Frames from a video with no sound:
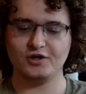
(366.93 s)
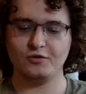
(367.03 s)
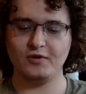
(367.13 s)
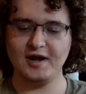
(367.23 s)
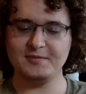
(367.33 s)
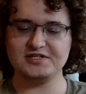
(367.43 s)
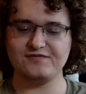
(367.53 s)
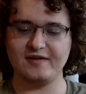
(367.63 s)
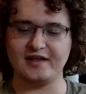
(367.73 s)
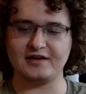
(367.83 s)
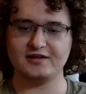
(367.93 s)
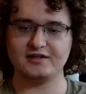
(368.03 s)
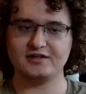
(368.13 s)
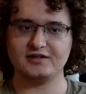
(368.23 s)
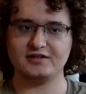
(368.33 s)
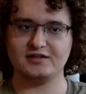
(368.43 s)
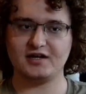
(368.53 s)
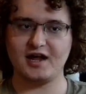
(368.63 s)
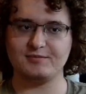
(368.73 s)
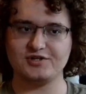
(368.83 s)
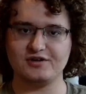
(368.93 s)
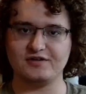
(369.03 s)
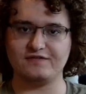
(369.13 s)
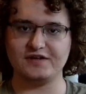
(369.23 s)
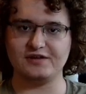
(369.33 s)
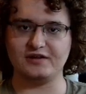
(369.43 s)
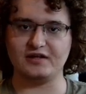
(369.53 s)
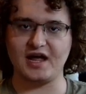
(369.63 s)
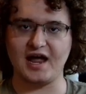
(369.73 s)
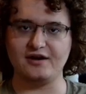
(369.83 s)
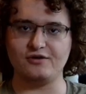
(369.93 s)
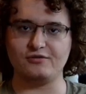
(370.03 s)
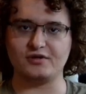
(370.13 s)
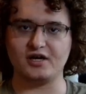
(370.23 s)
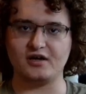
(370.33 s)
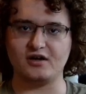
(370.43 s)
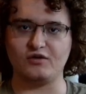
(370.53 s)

what happens if I like I'm starting to feel I don't uh,